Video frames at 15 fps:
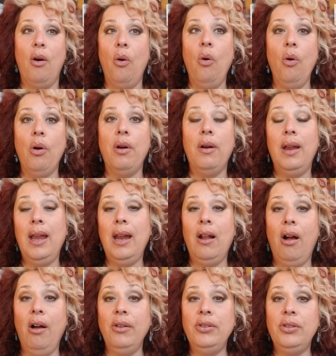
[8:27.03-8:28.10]
Or it
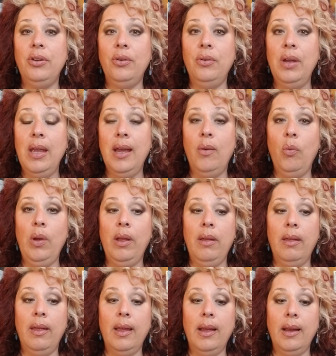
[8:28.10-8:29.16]
also
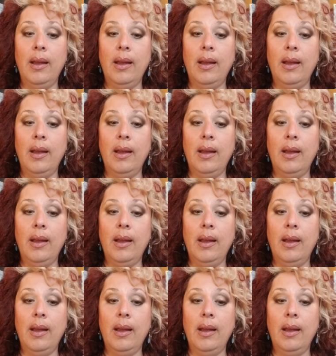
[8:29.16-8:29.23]
will